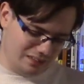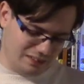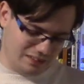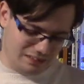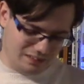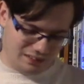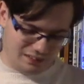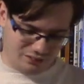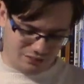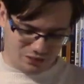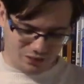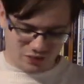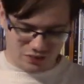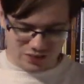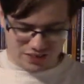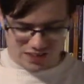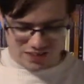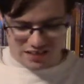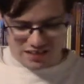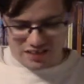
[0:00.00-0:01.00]
And of
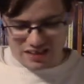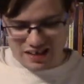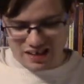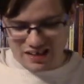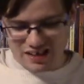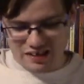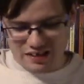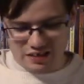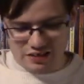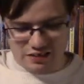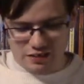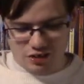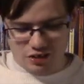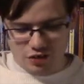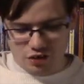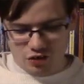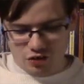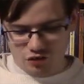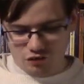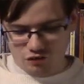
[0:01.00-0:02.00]
course, they
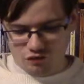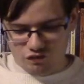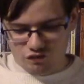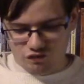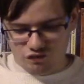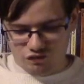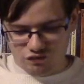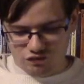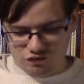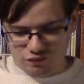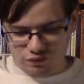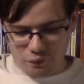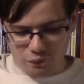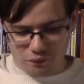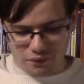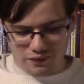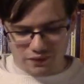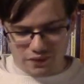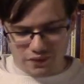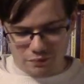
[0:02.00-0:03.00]

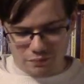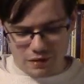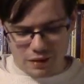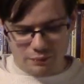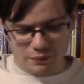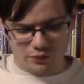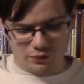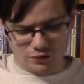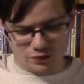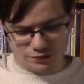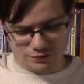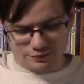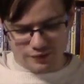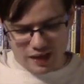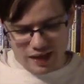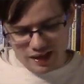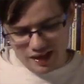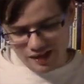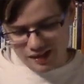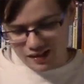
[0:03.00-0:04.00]
forward the memo to
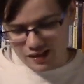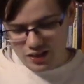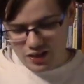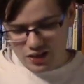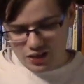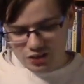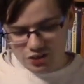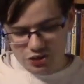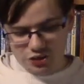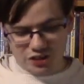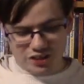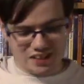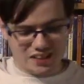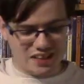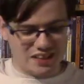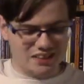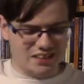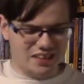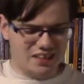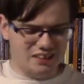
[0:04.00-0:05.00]
Ray just
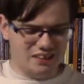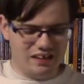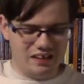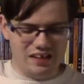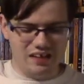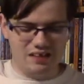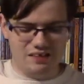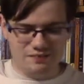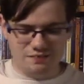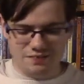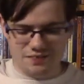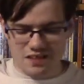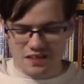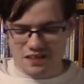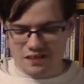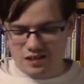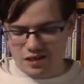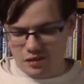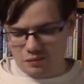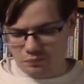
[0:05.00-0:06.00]
as he leaves
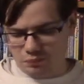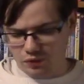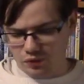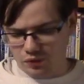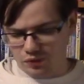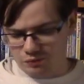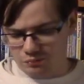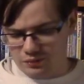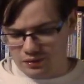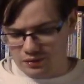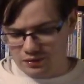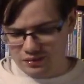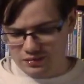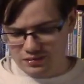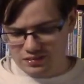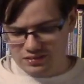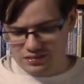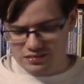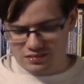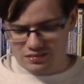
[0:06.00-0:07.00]
the
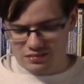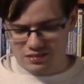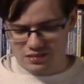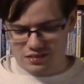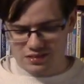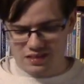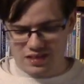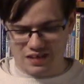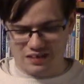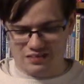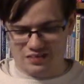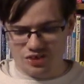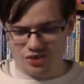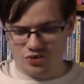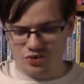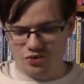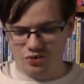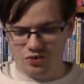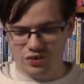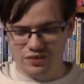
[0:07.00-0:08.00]
apartment that
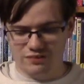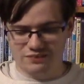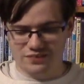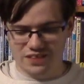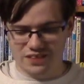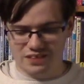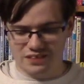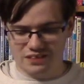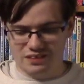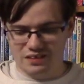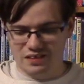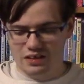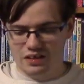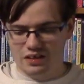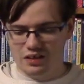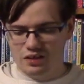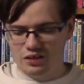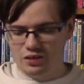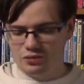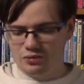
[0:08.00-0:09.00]
Daryl lives in,
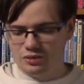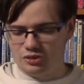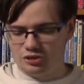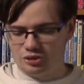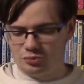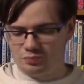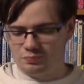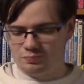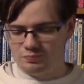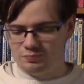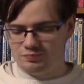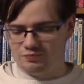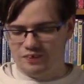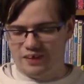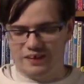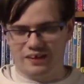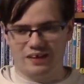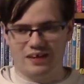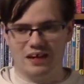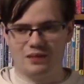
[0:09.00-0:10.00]
which,
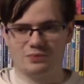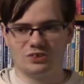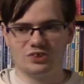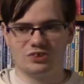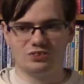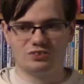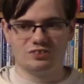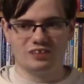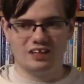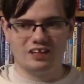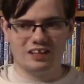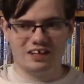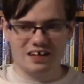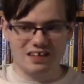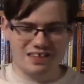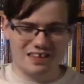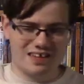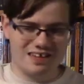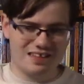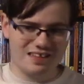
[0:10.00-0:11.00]
finding absolutely
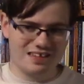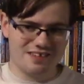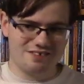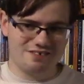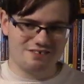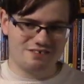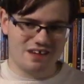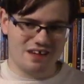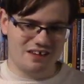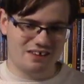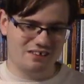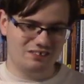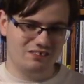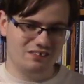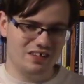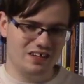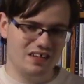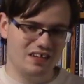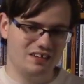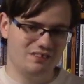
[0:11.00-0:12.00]
nothing there, and
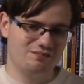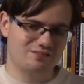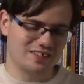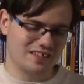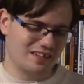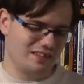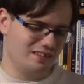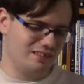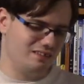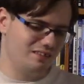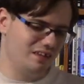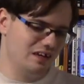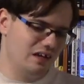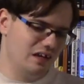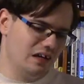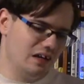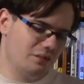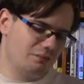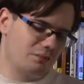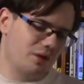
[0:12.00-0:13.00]
leaves, and
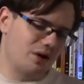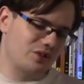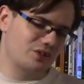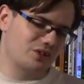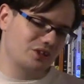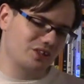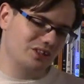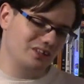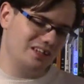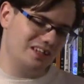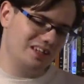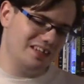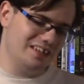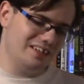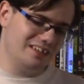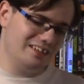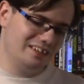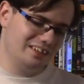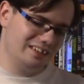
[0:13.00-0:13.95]
partially